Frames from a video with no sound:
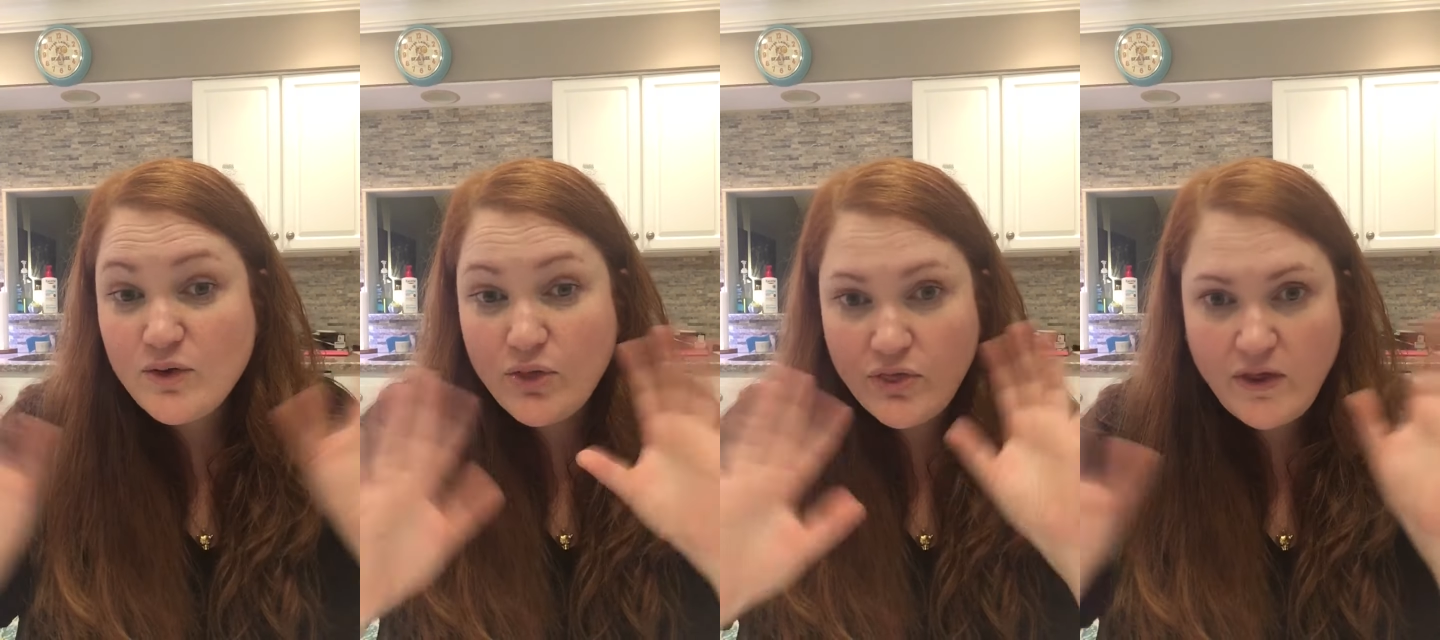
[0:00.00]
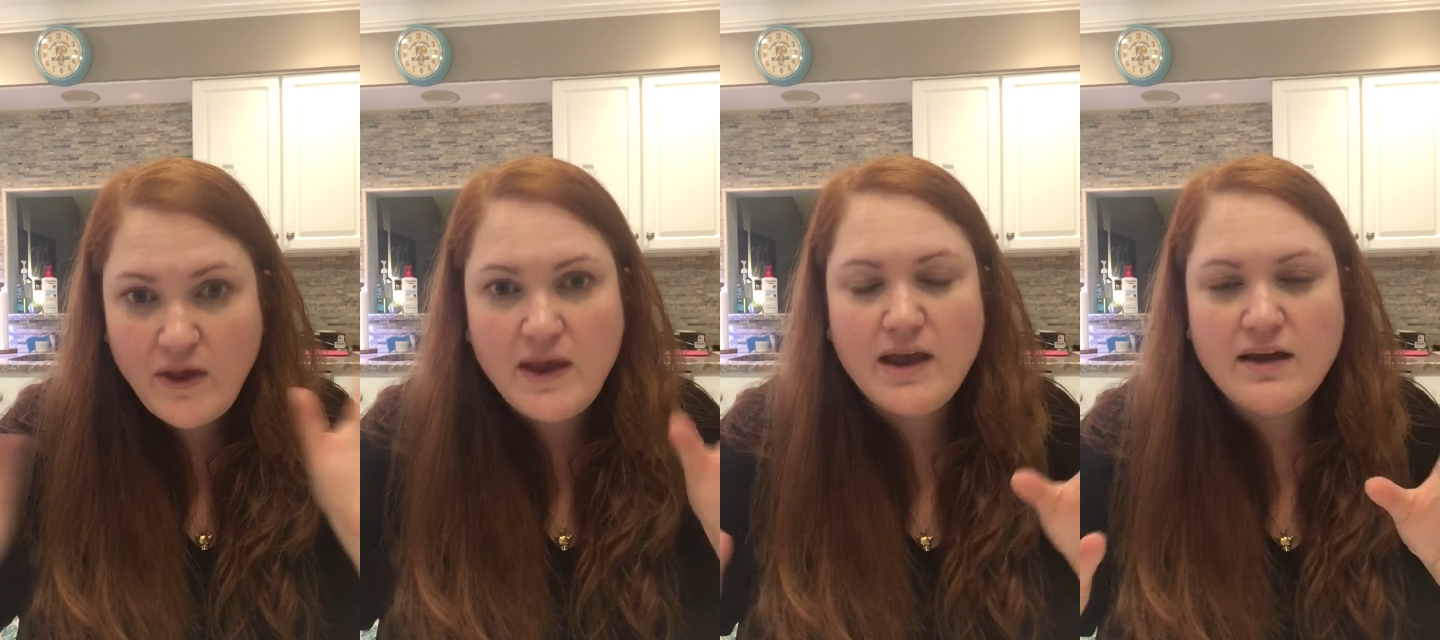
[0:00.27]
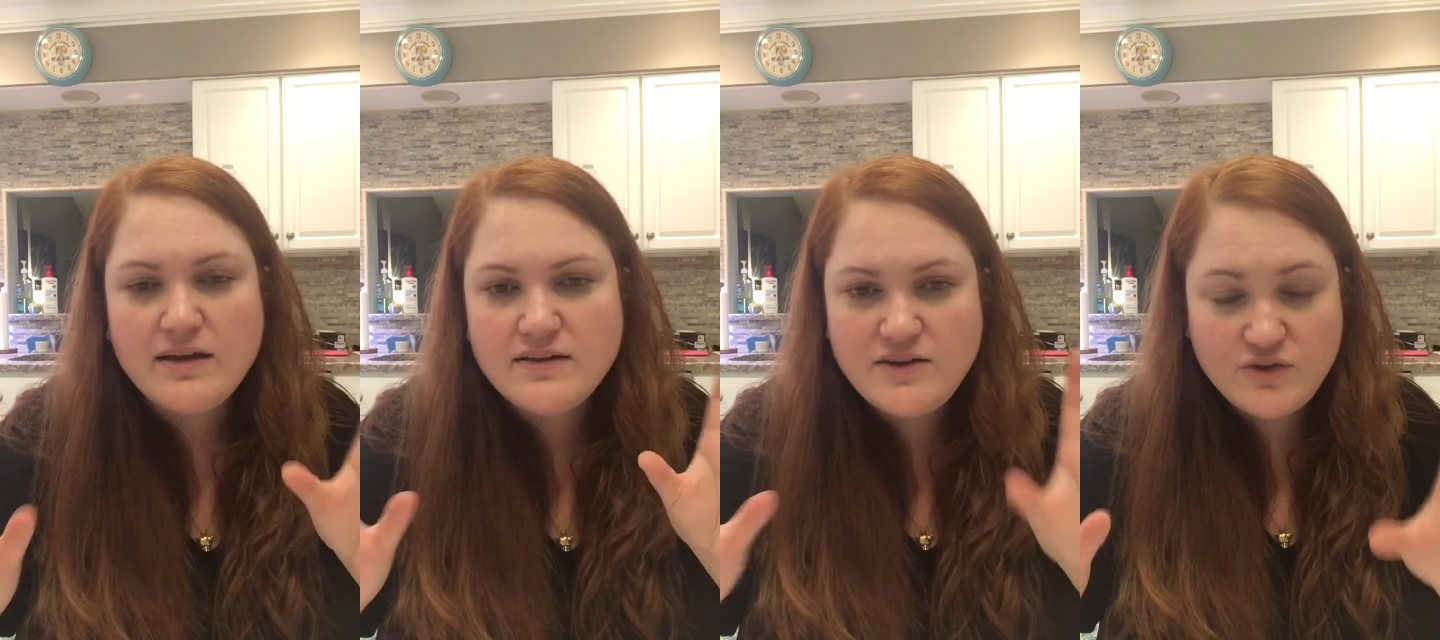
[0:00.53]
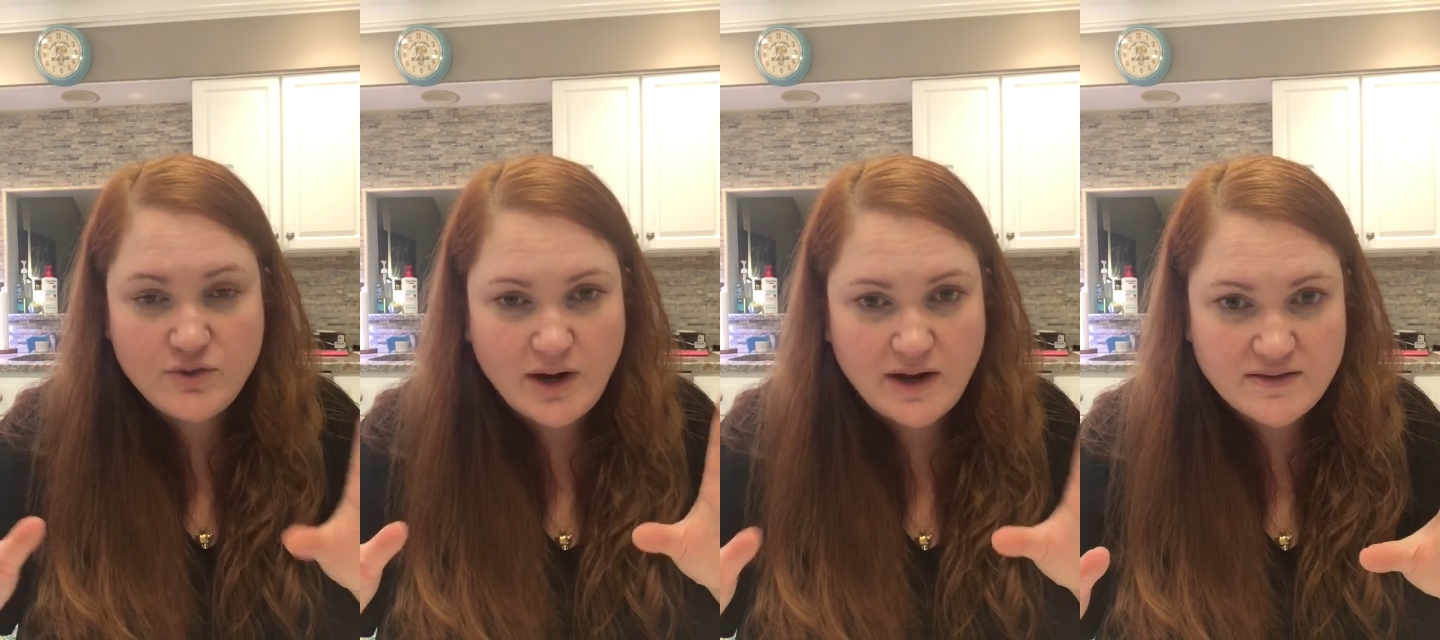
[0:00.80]
thing to
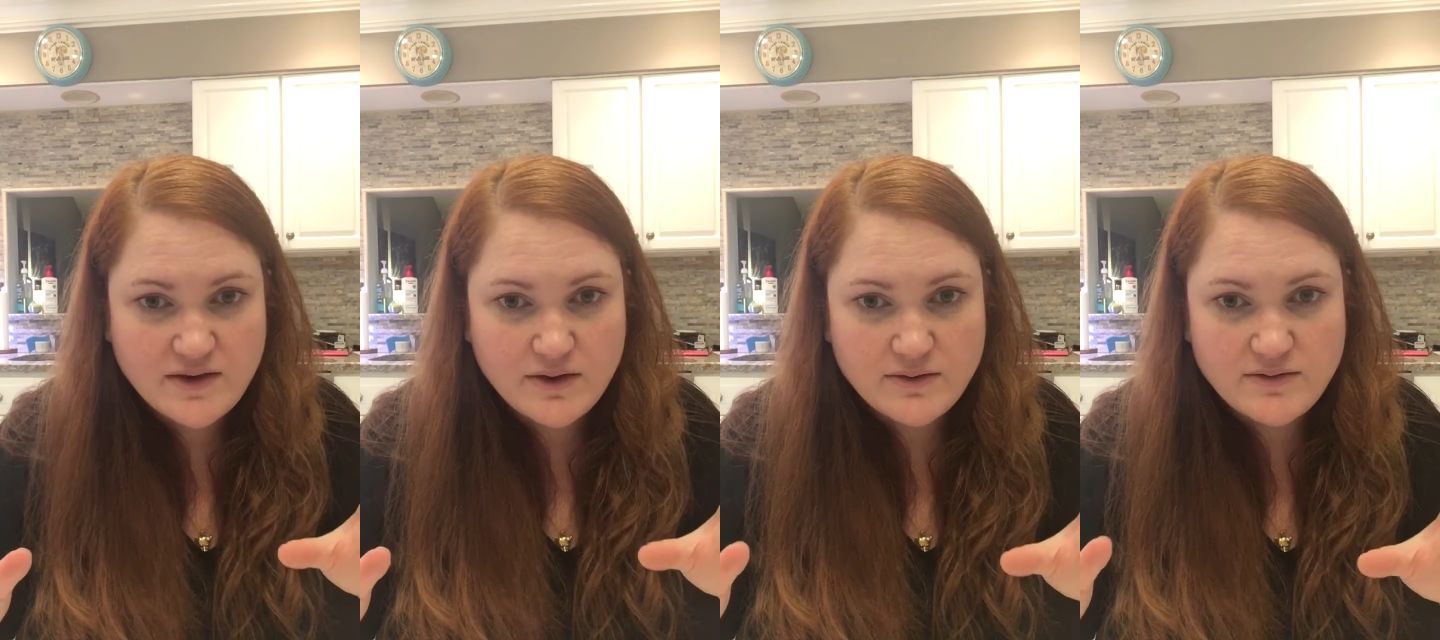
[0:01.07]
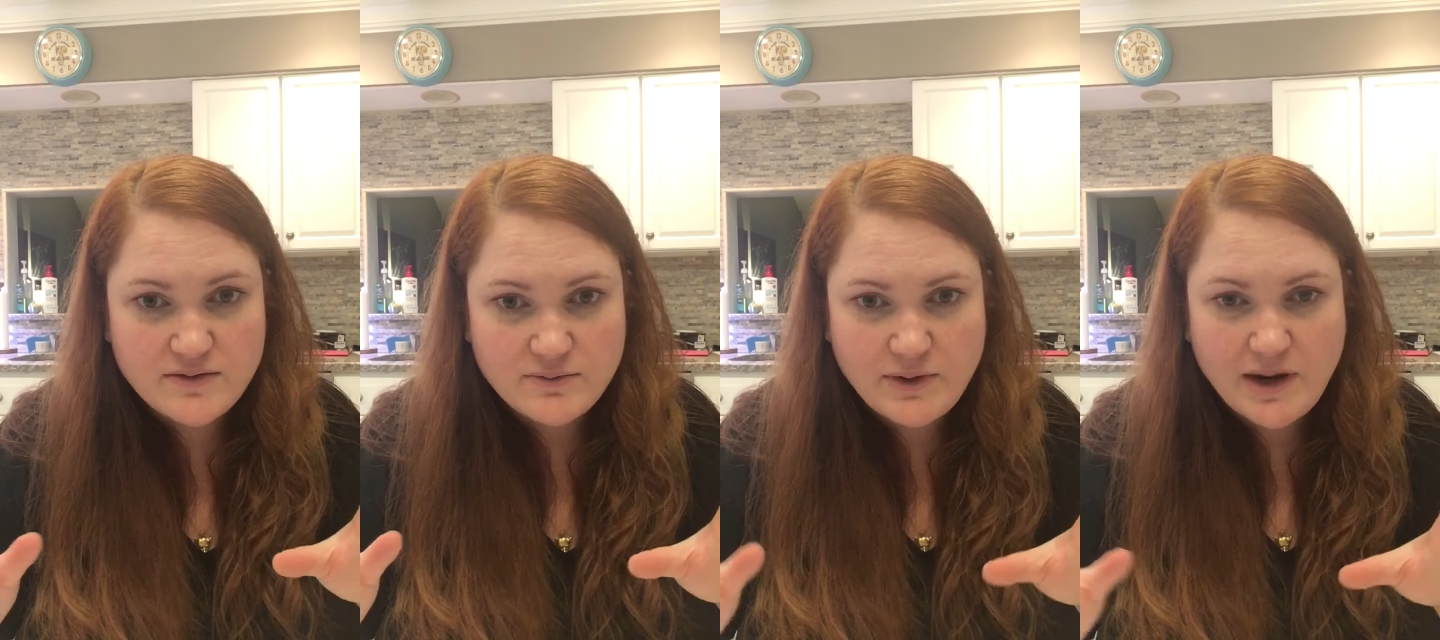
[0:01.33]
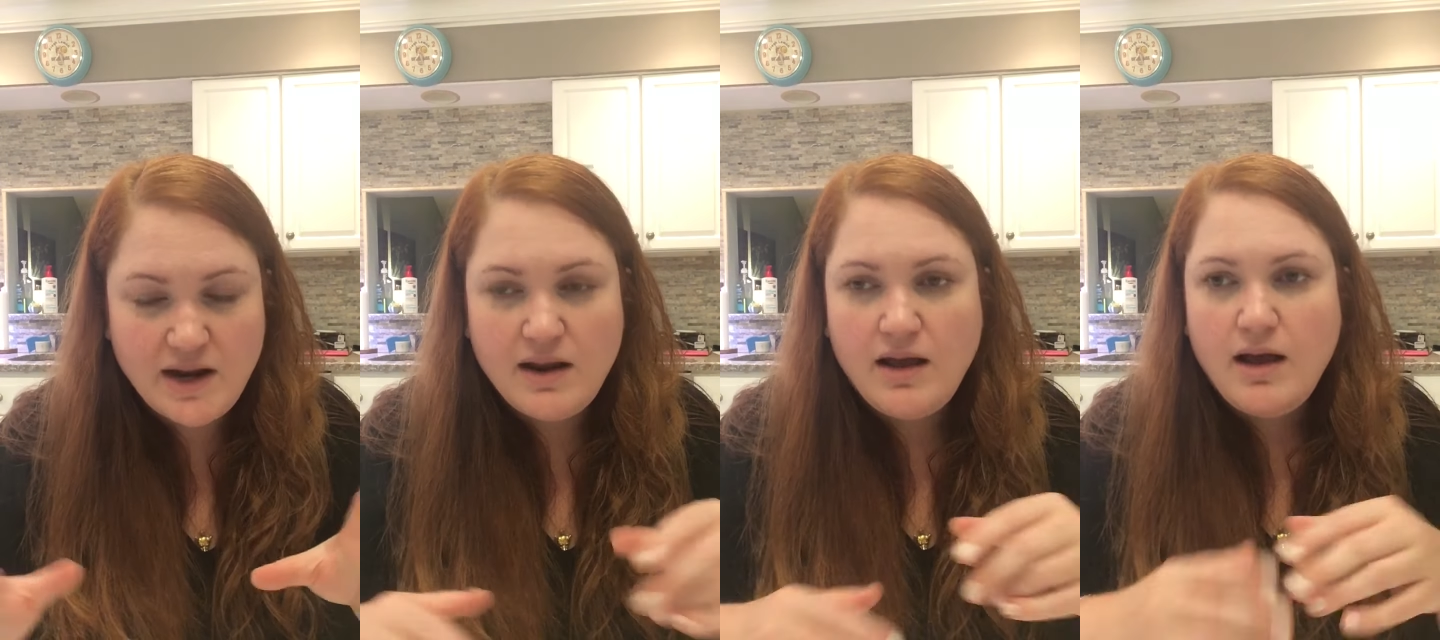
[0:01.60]
dress codes, right?